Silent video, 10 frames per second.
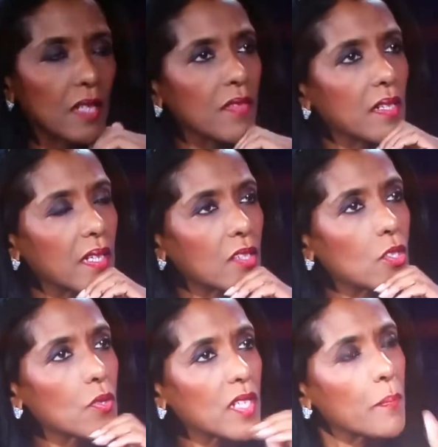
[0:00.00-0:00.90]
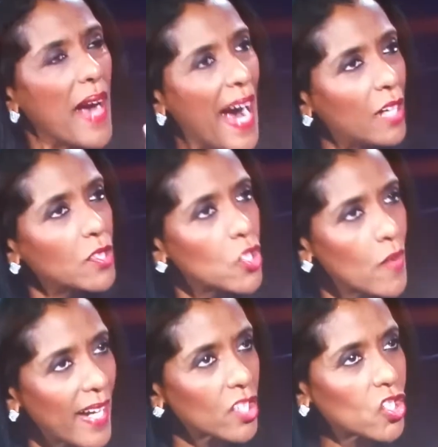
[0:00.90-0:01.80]
Pfebve Kasuku's house, but how did
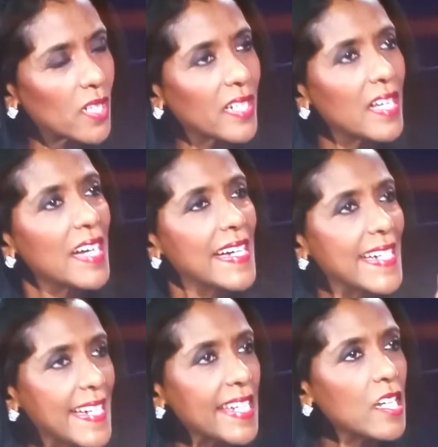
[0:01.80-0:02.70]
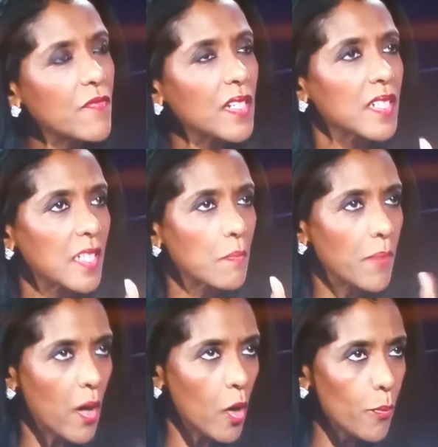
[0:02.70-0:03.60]
you actually leave
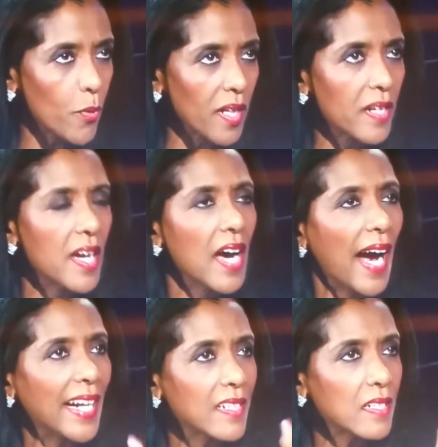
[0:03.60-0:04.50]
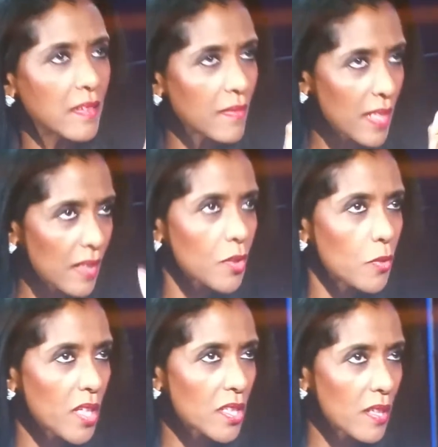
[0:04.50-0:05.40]
Zimbabwe? And the other
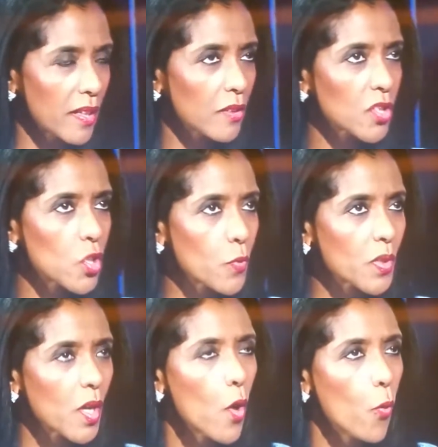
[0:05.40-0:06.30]
question I asked you was,